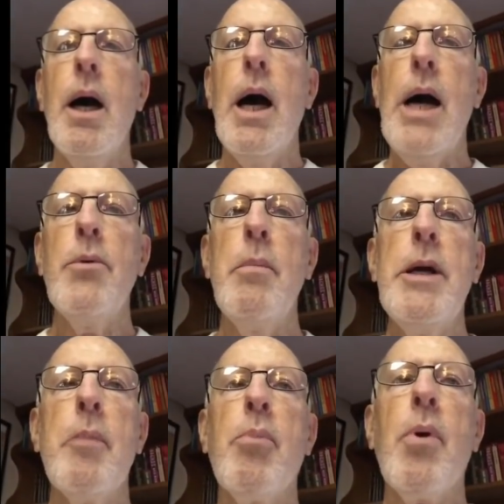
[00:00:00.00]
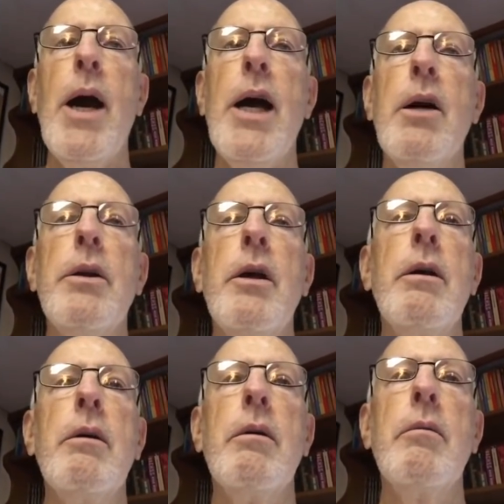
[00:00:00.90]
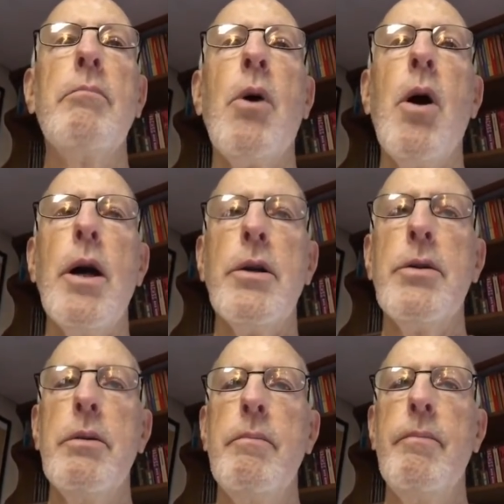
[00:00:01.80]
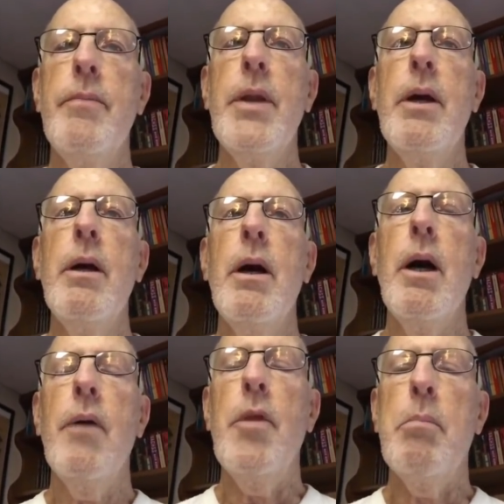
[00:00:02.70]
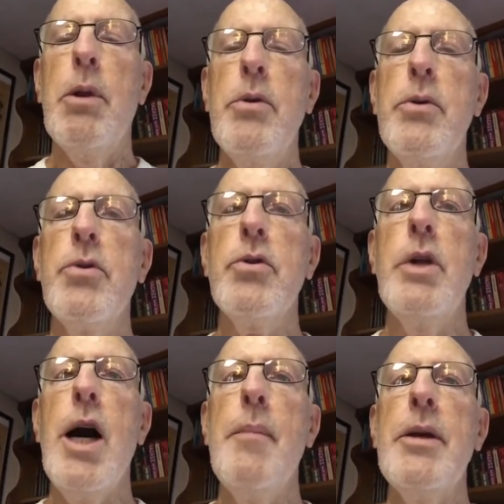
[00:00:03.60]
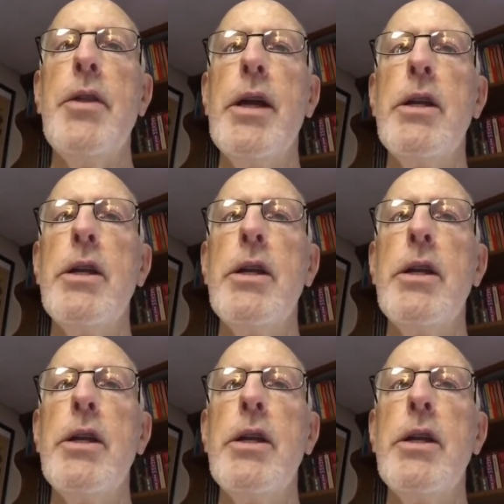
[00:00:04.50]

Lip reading: I will be a proud part of the blue tsunami that